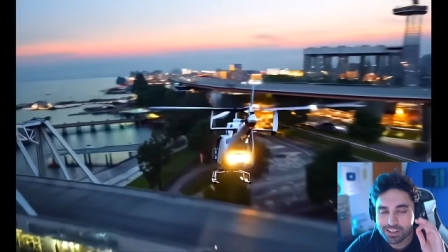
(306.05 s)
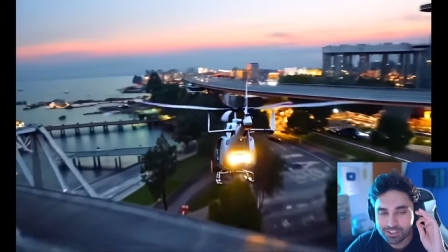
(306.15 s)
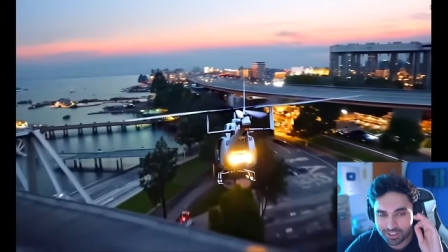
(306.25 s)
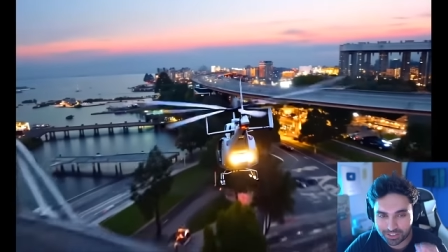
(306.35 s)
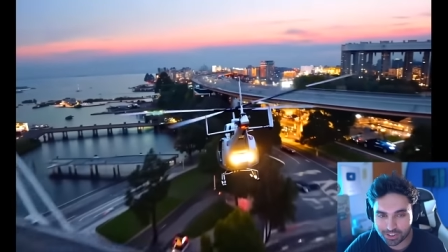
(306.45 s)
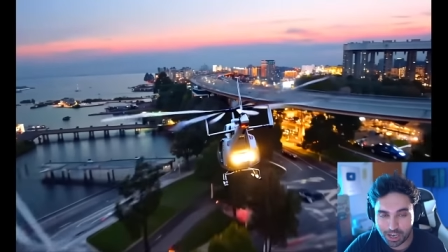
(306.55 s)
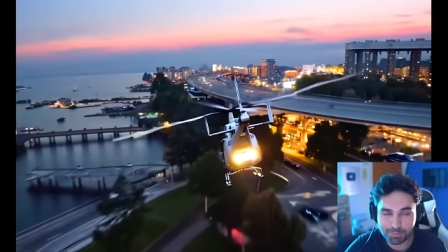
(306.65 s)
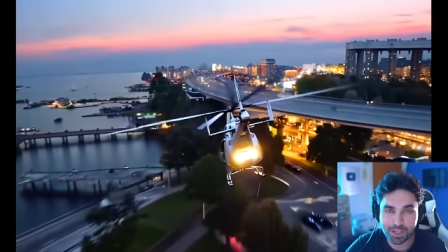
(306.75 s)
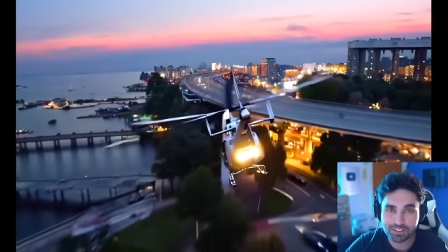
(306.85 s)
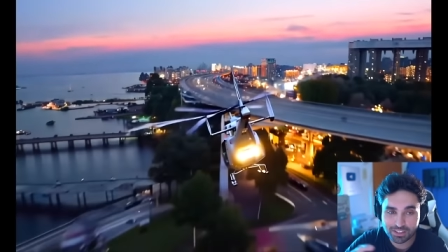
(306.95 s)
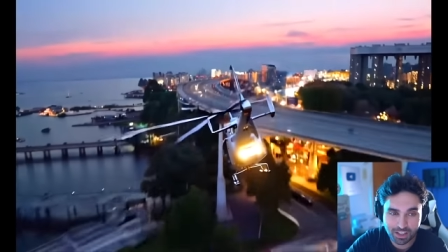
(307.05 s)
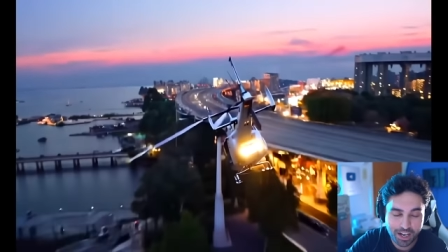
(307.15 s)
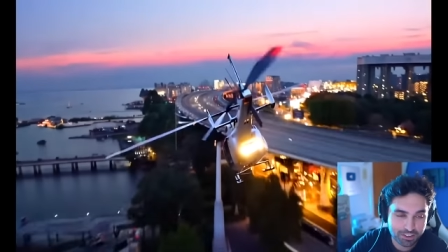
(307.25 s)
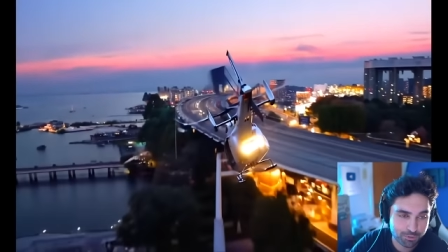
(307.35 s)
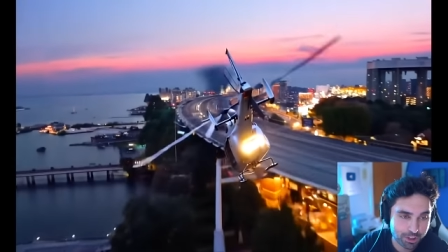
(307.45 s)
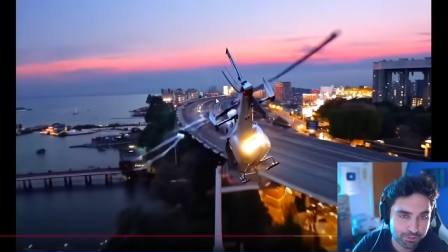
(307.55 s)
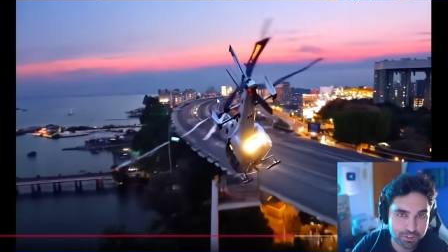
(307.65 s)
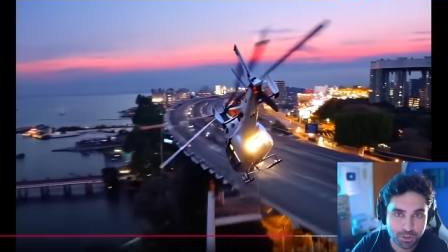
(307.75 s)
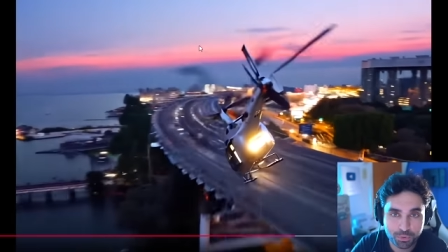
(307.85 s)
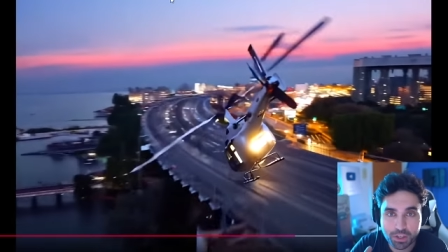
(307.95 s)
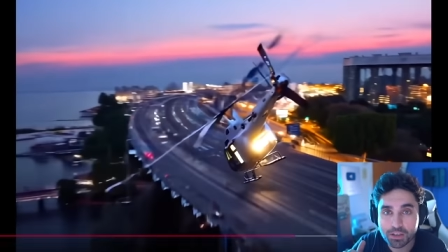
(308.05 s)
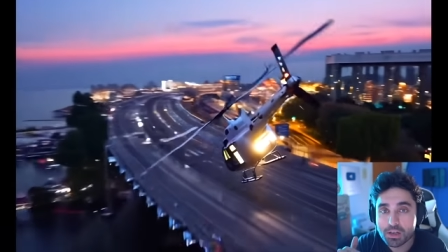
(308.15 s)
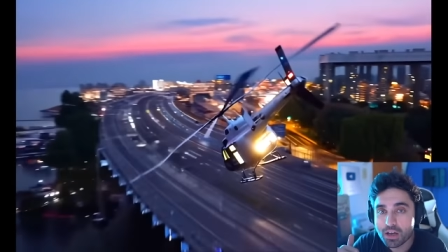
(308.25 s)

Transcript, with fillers: sixty F P S. Like the video if you agree.